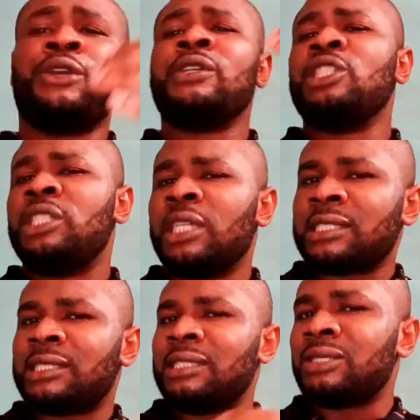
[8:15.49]
you
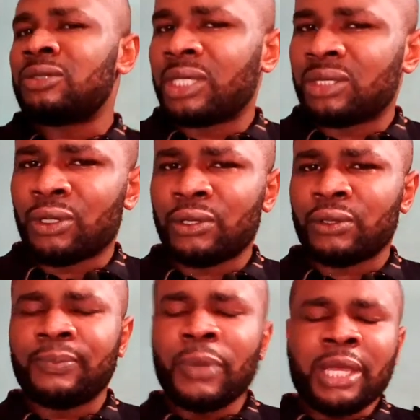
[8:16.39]
ingest this red oil,
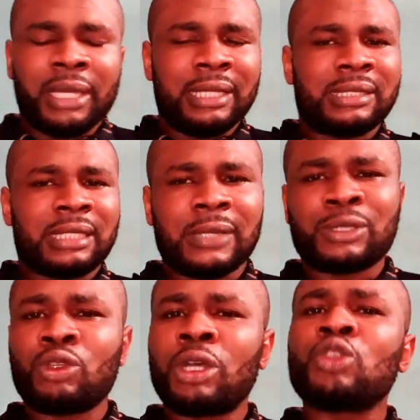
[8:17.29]
it helps
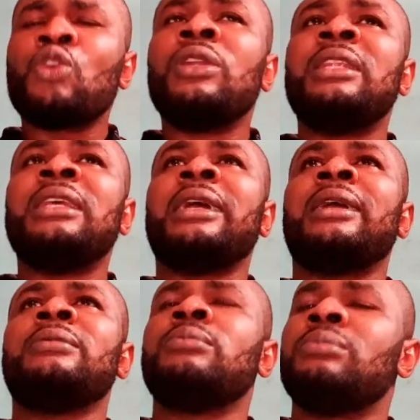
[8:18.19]
not only
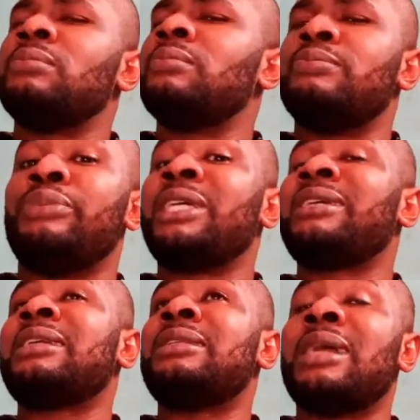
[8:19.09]

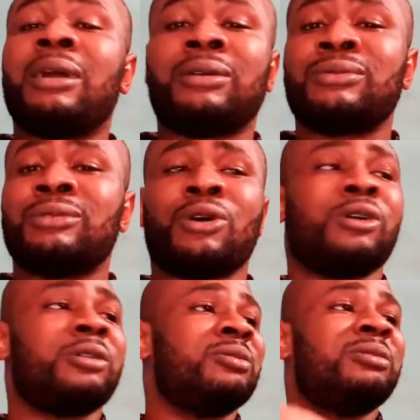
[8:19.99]
bringing down
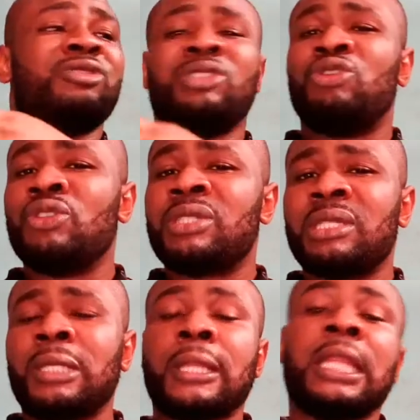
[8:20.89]
or
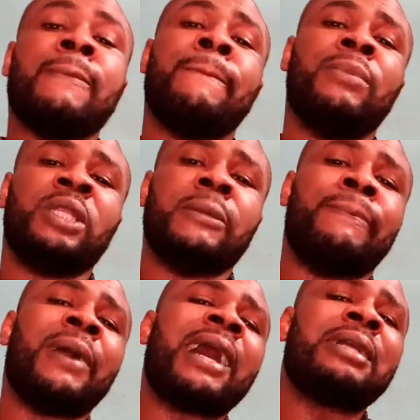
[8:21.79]
reducing the
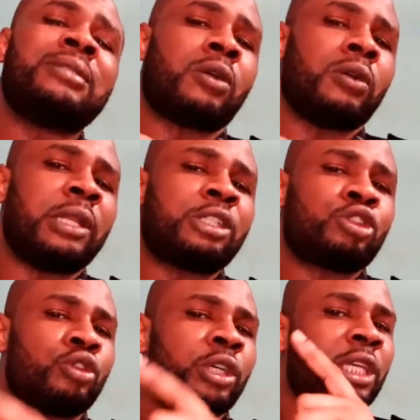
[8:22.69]
bad
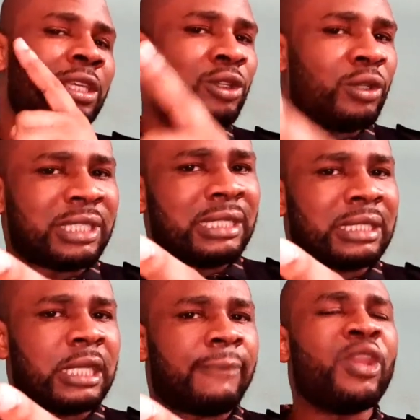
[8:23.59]
cholesterol in your
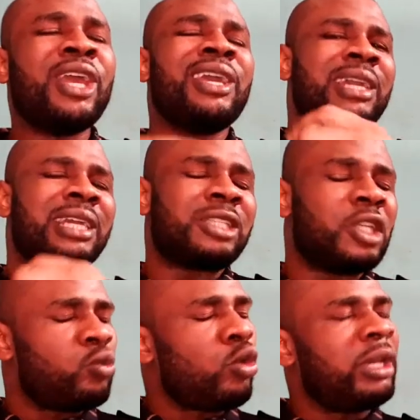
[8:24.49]
system, it
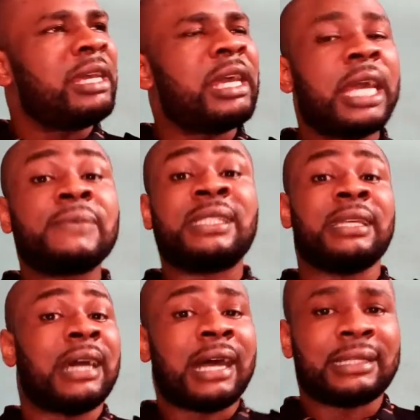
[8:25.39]
equally helps the
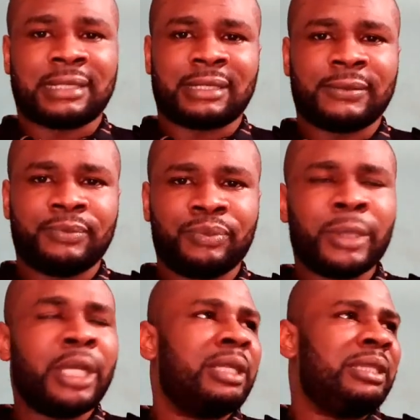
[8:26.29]
heart,
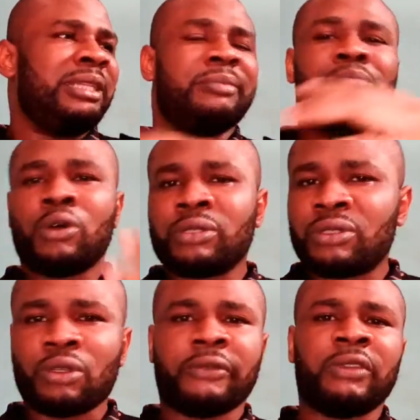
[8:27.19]
the
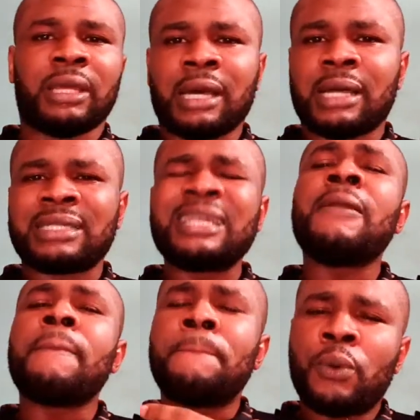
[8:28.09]
muscles of the heart,
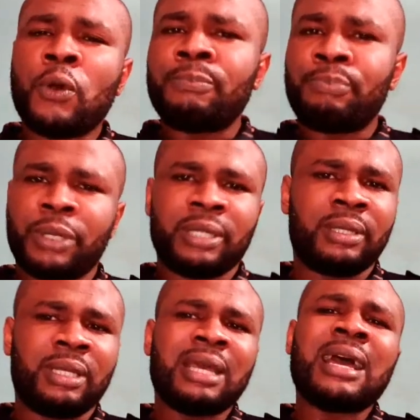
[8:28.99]
in pumping
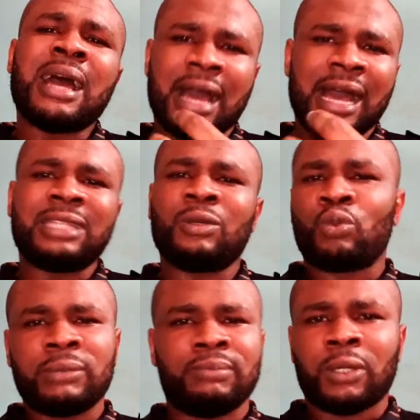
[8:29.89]

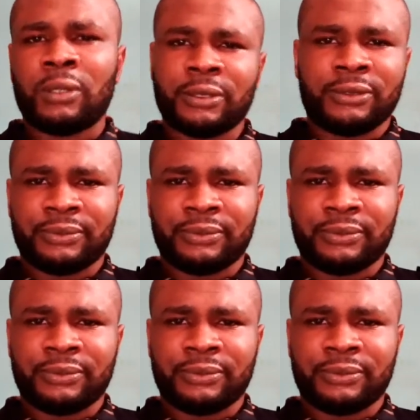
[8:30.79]
adequate blood